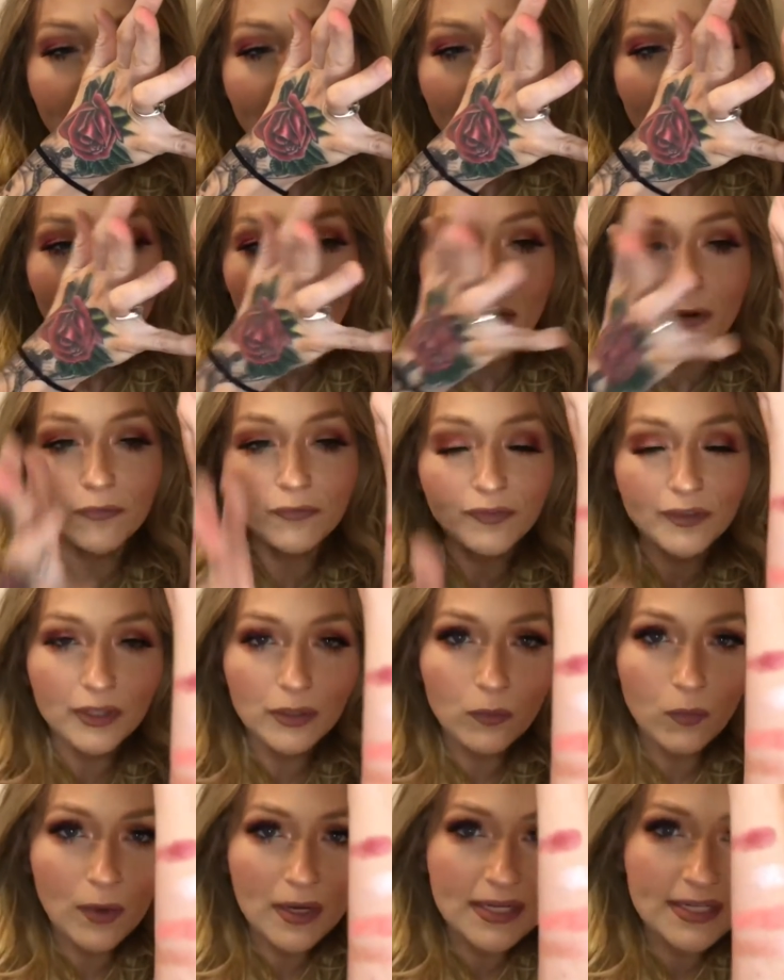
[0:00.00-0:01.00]
Hopefully
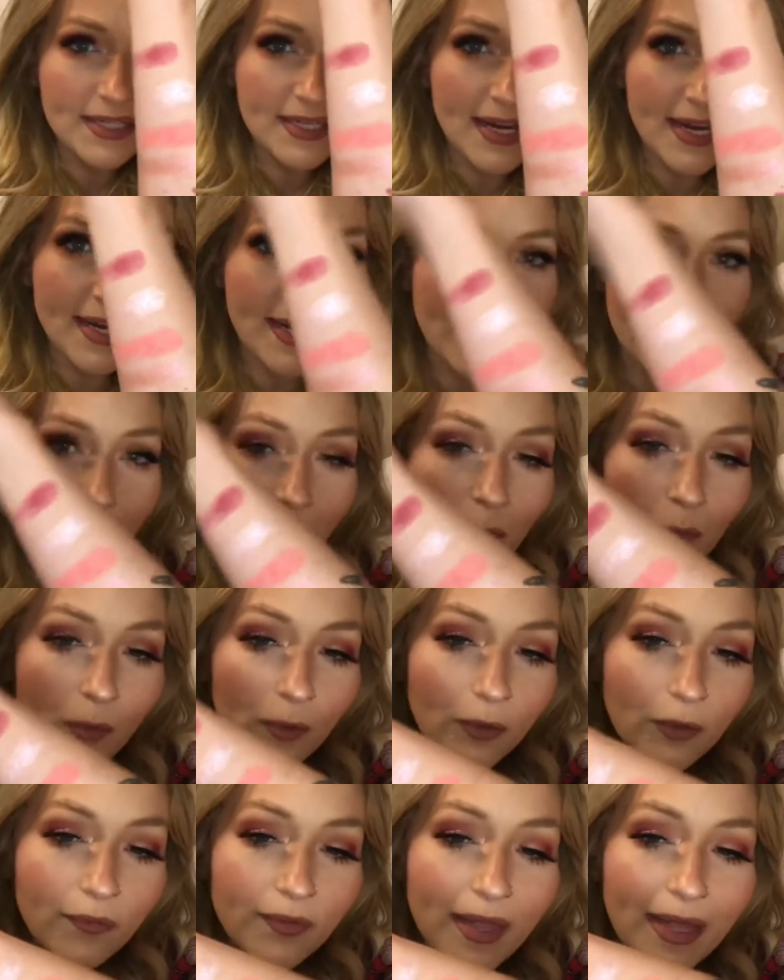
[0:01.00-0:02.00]
one day I will work
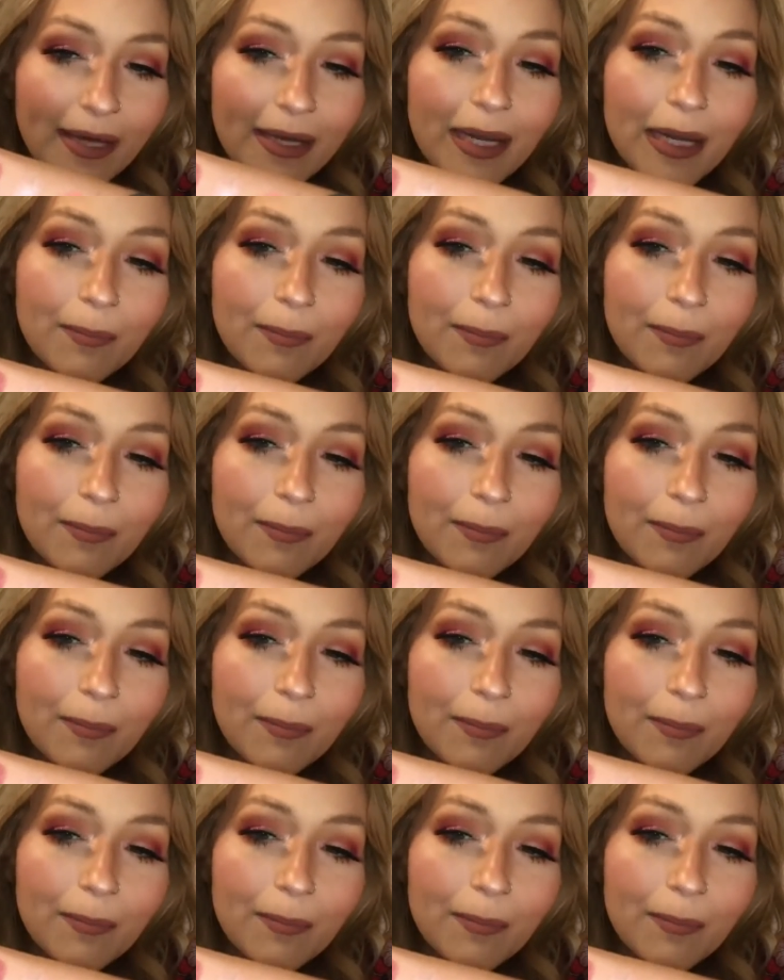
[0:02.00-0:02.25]
on that.